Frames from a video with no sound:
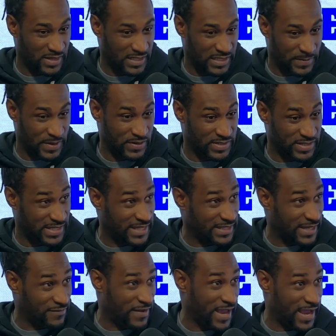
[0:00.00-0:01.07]
experiences
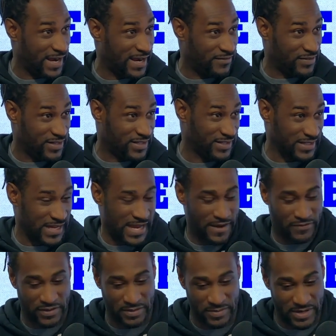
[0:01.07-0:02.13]
that they've had of young
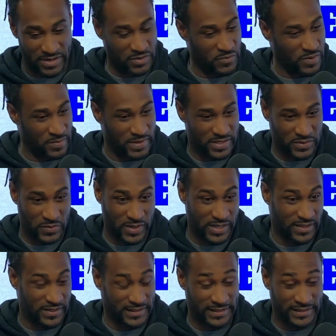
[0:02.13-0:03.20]
African American women as well.